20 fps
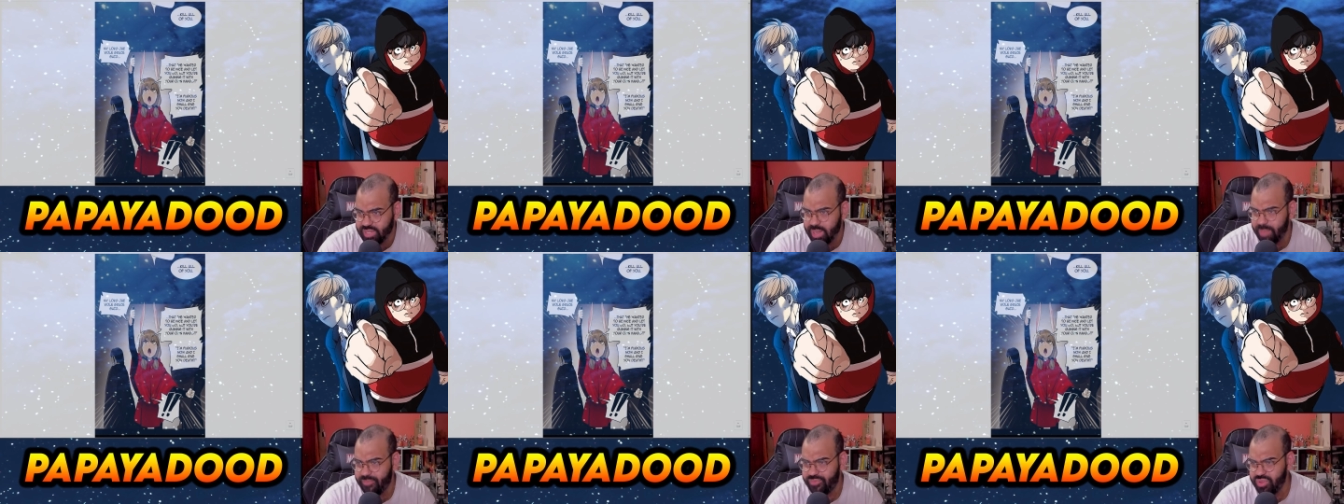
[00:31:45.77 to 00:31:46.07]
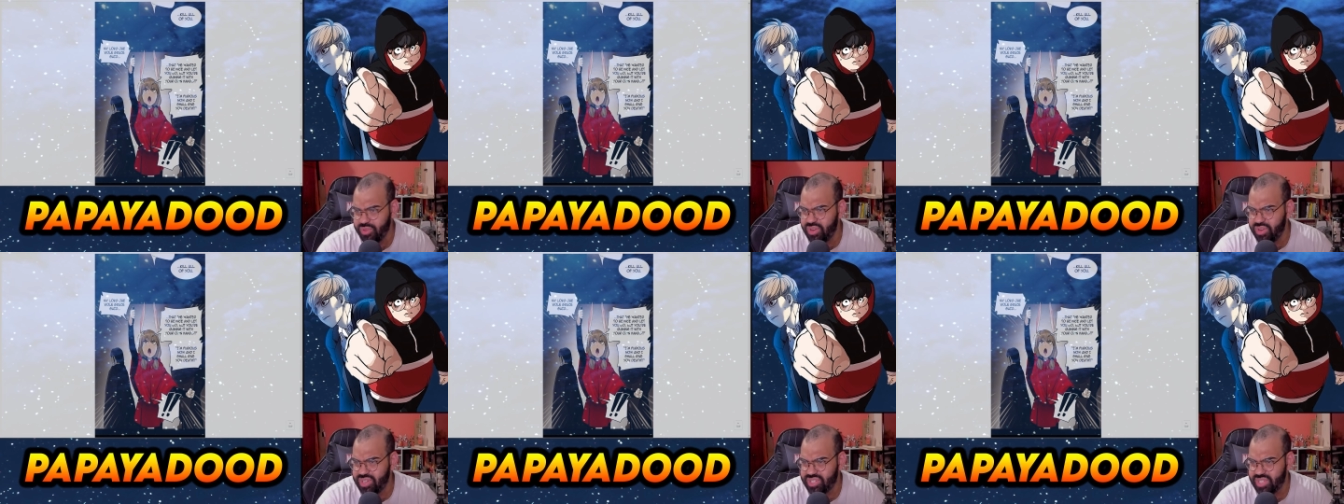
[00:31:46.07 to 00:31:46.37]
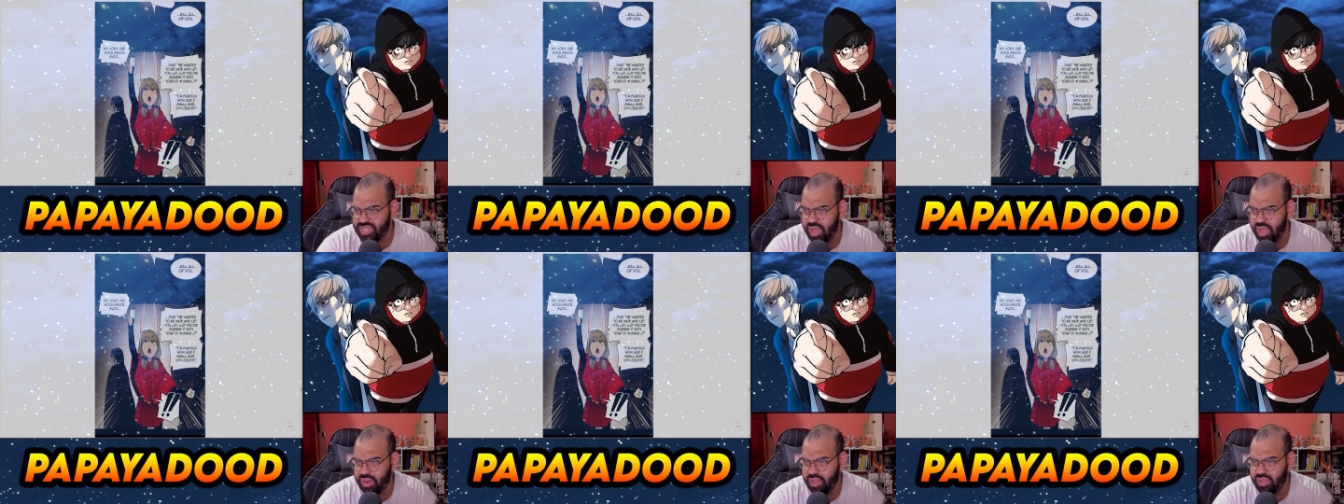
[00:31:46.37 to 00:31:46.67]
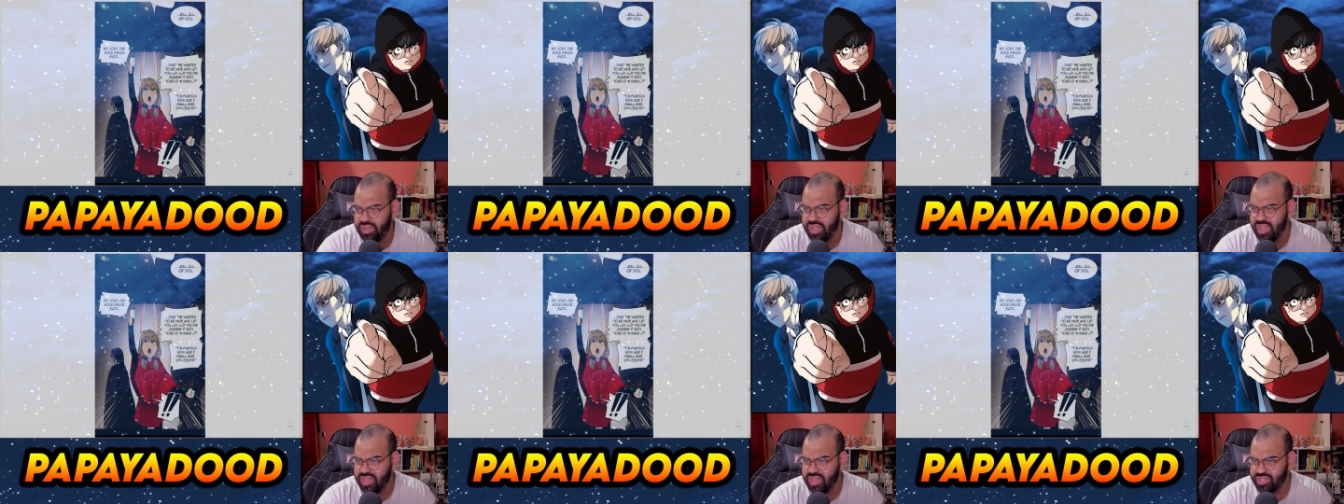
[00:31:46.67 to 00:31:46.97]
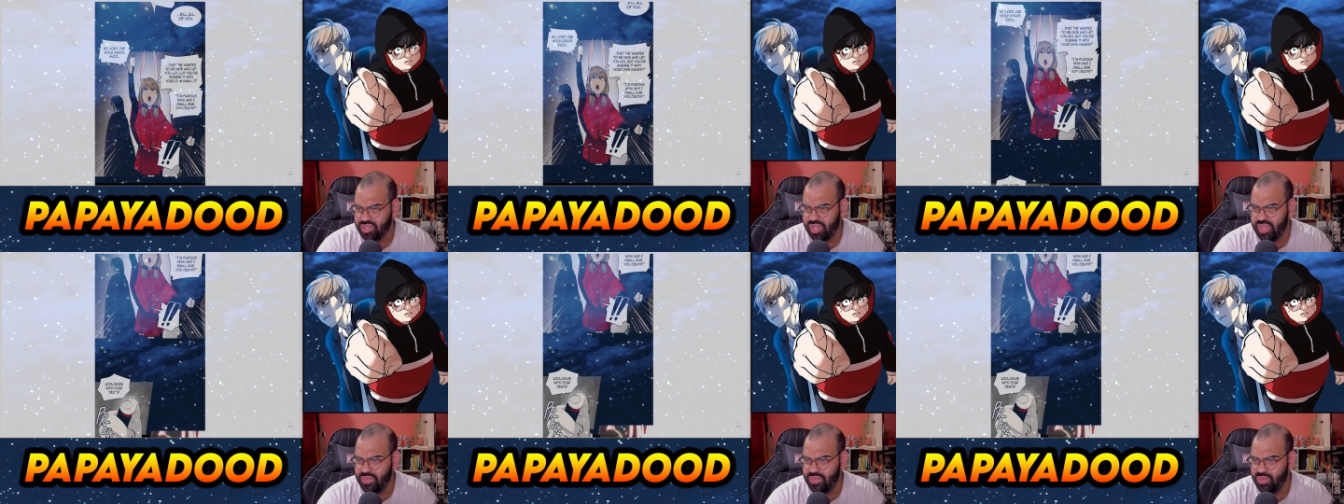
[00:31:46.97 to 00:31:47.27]
I'm furious now, and I'll
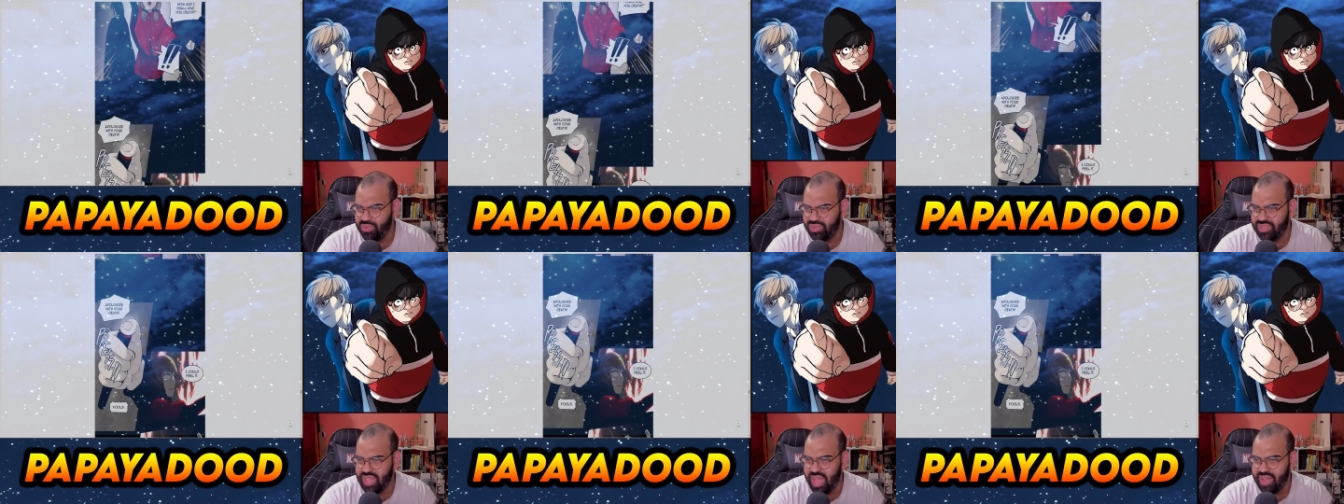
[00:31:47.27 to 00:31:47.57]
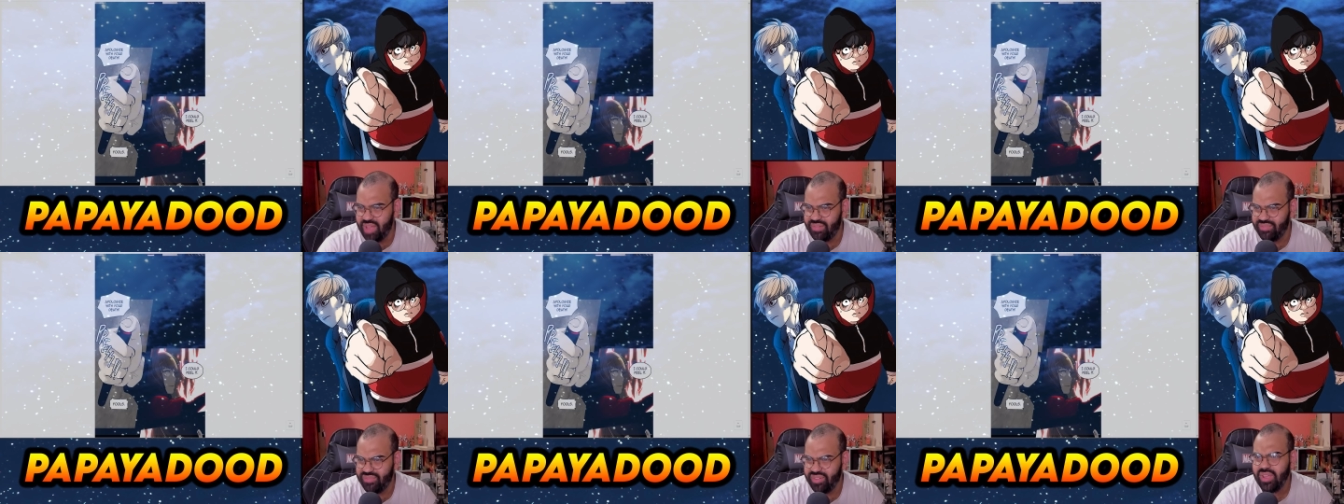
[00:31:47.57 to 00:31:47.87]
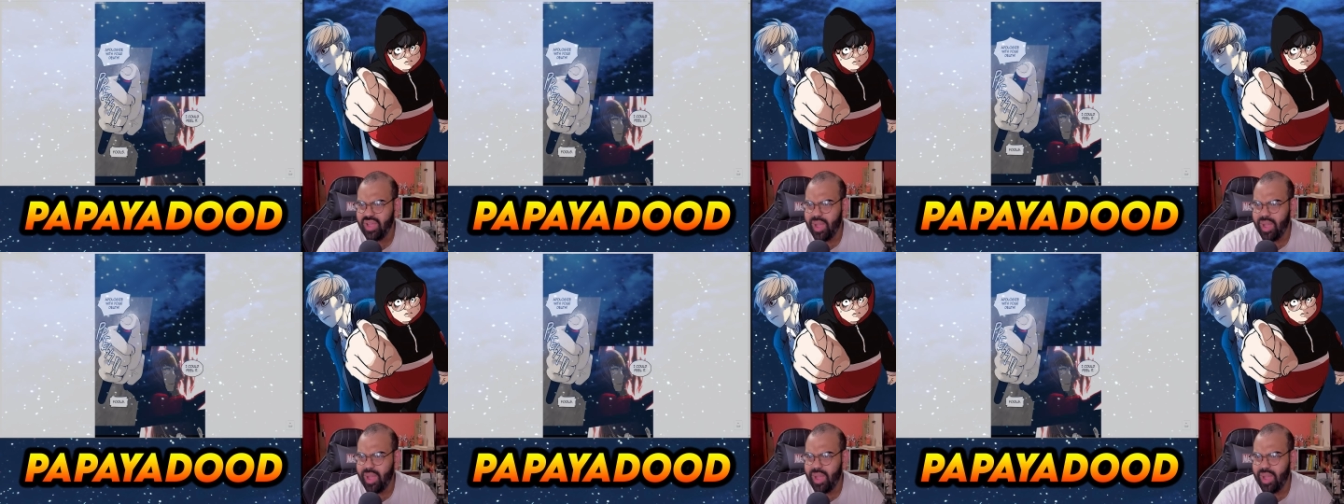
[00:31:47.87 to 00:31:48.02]
so give you death.